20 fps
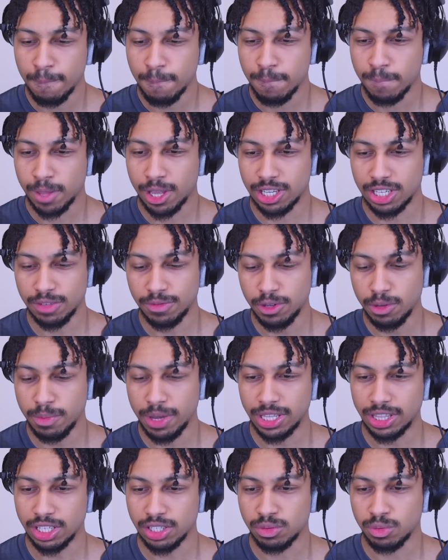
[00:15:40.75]
Because if you
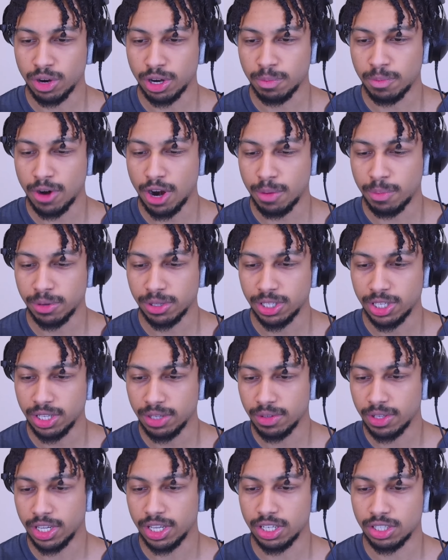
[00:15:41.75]
make this work
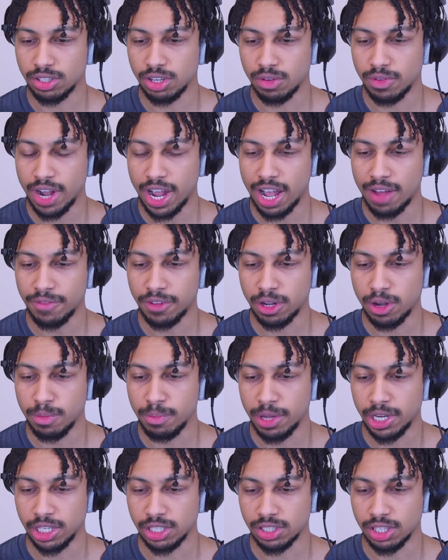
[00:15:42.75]
properly, it is over. I have to go
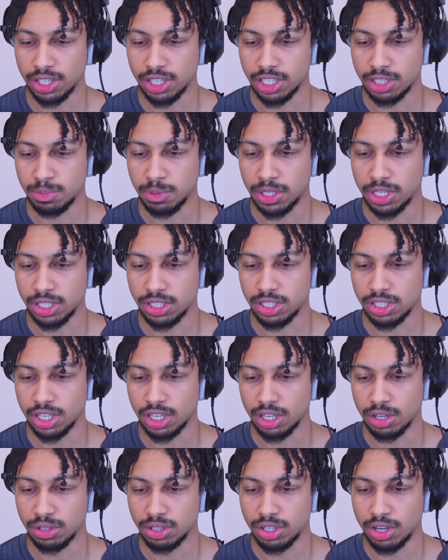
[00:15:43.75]
minions on this because he's going
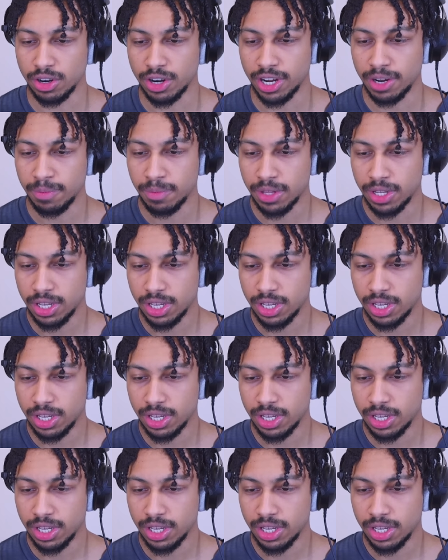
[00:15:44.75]
to go turret.